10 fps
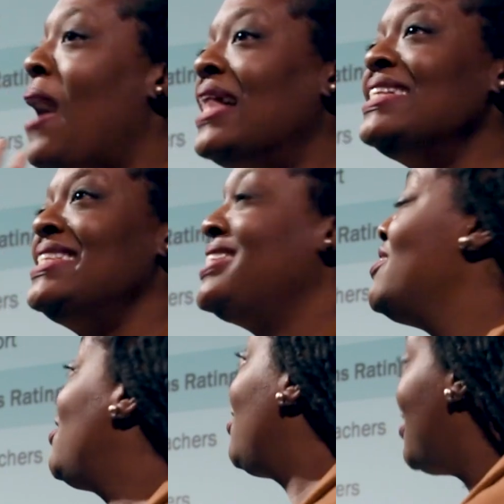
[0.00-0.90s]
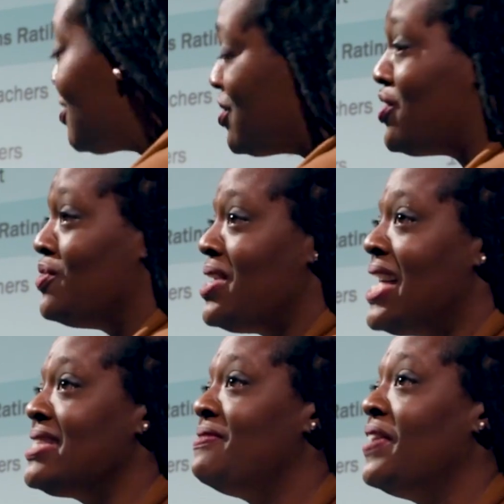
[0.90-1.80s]
Policy Institute
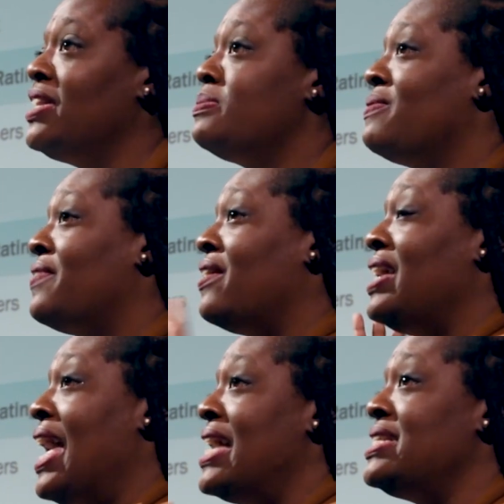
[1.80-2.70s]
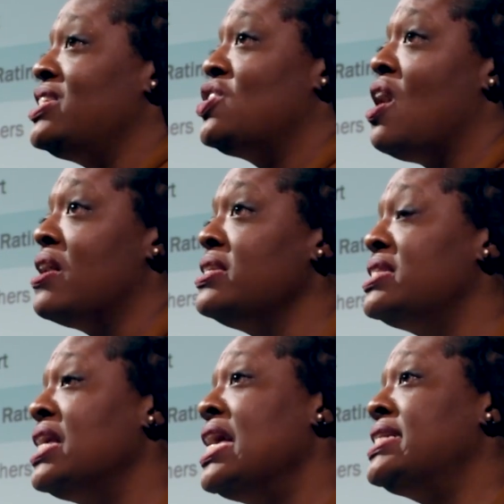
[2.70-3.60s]
has developed some very handy charts
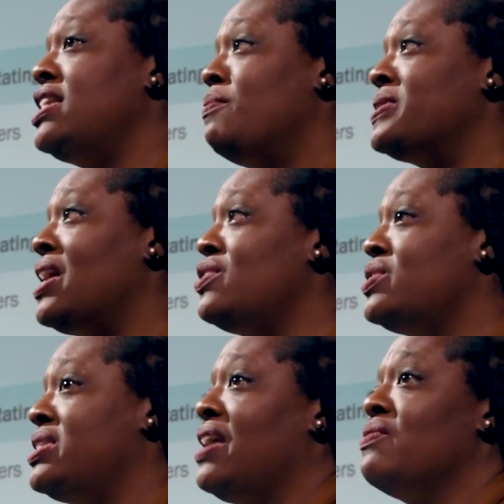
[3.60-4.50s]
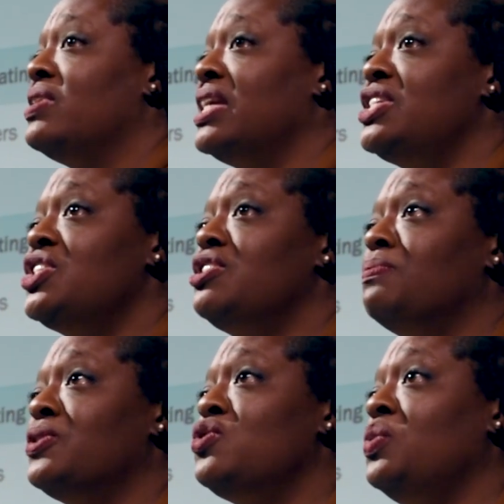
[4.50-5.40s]
to help us understand the relationship
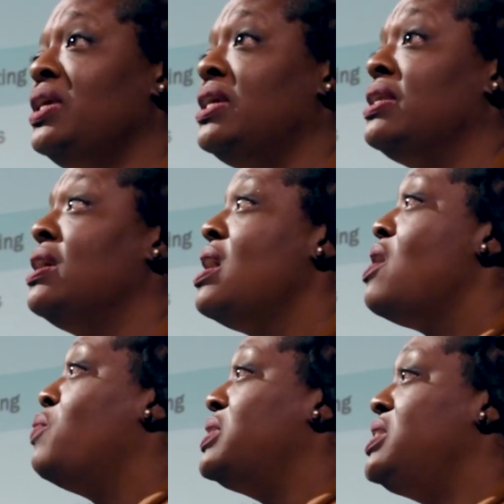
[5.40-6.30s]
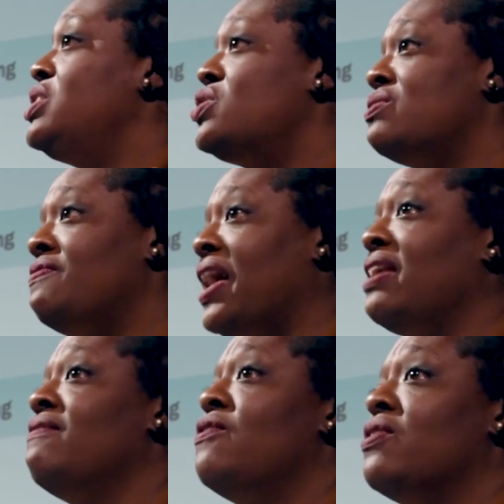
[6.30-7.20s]
between what teachers are
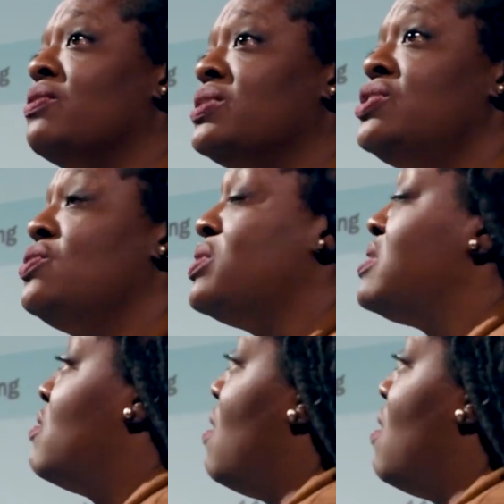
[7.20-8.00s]
fighting for and what students are